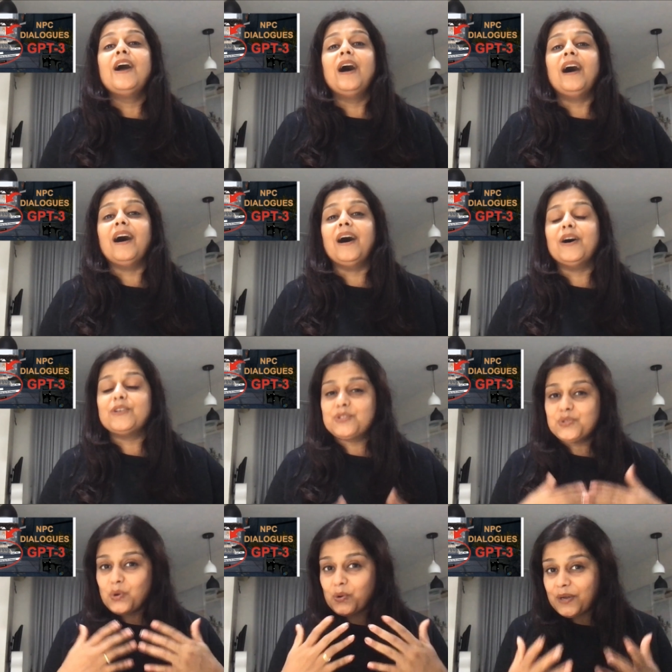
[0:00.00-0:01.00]
uh,
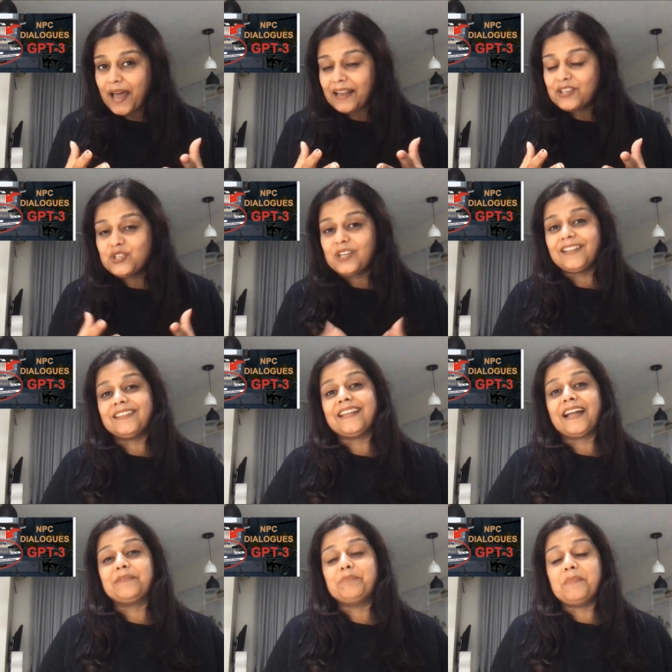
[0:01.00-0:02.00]
so natural
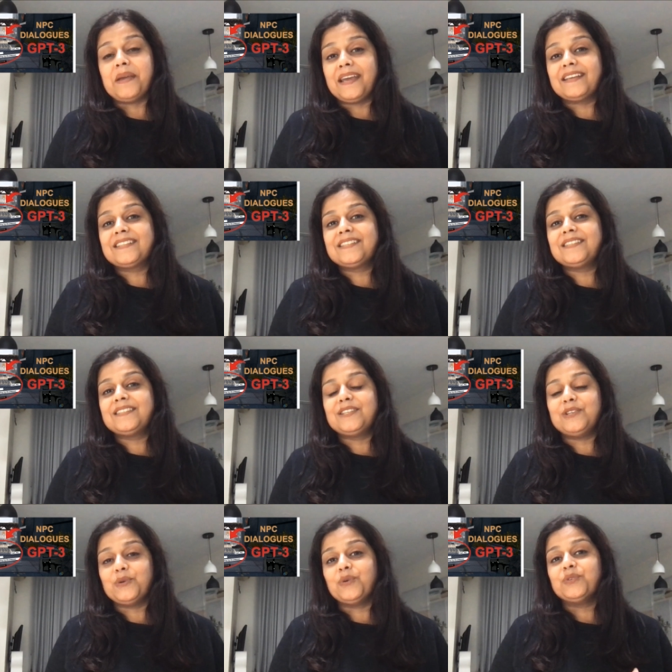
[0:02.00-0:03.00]
that makes
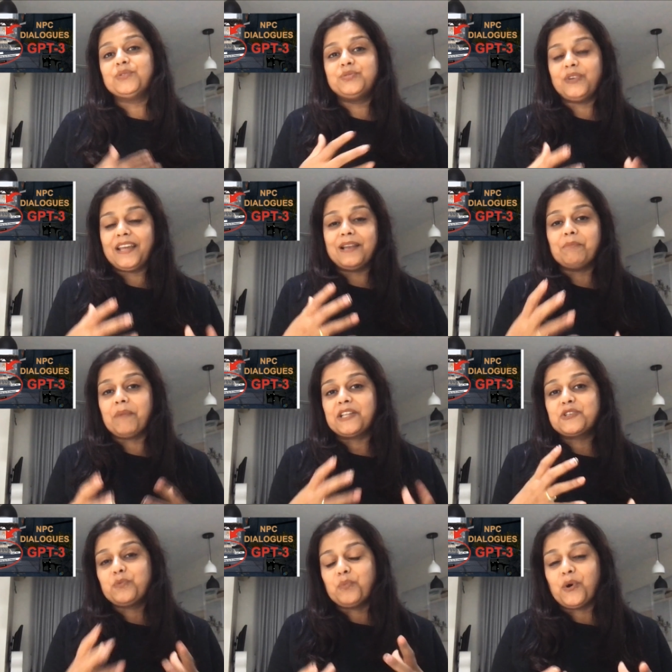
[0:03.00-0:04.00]
you feel
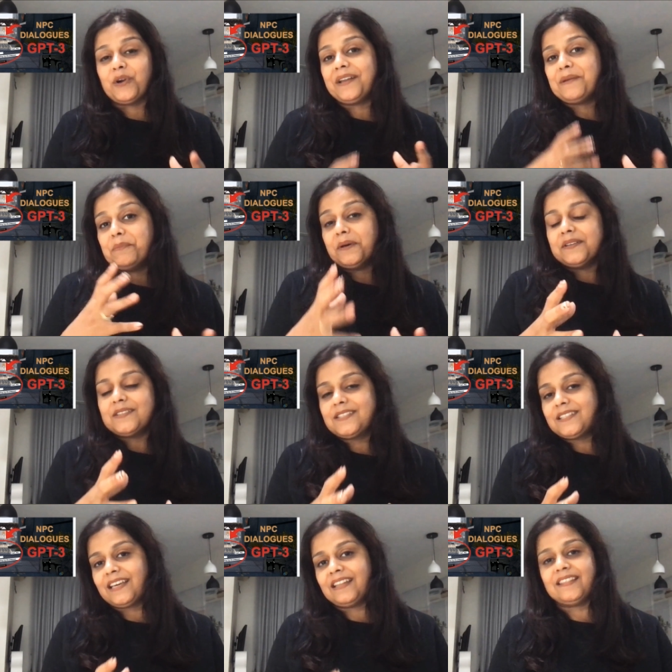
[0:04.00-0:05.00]
much more
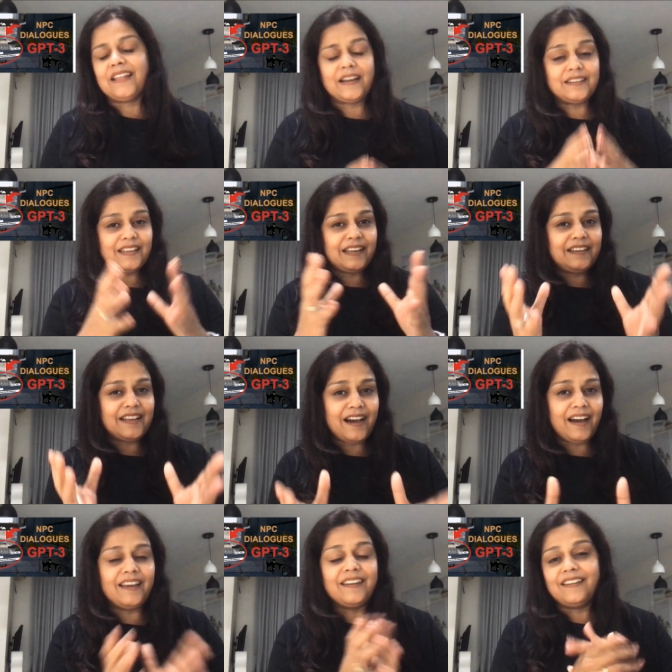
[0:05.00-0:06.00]
immersed in that
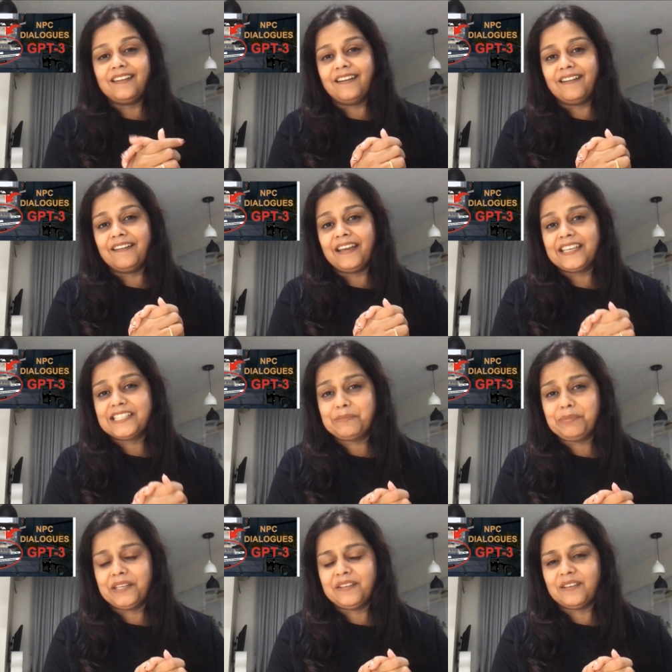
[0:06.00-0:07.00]
entire uh,
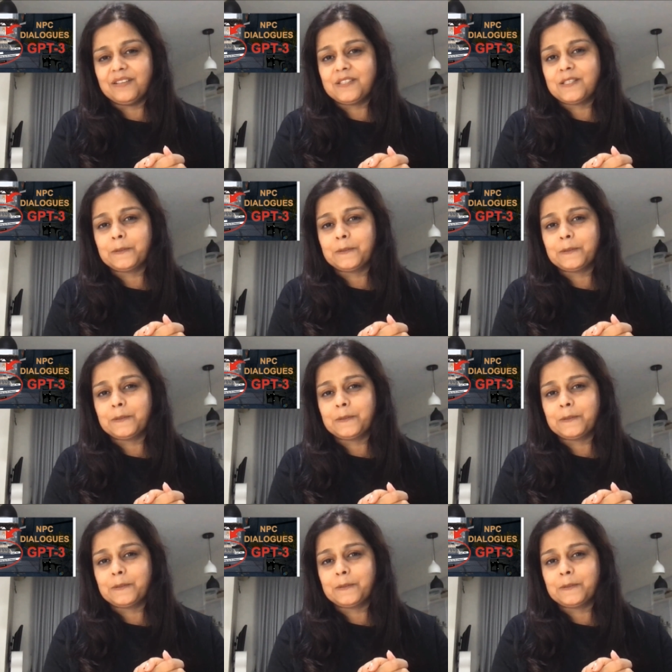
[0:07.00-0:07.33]
experience.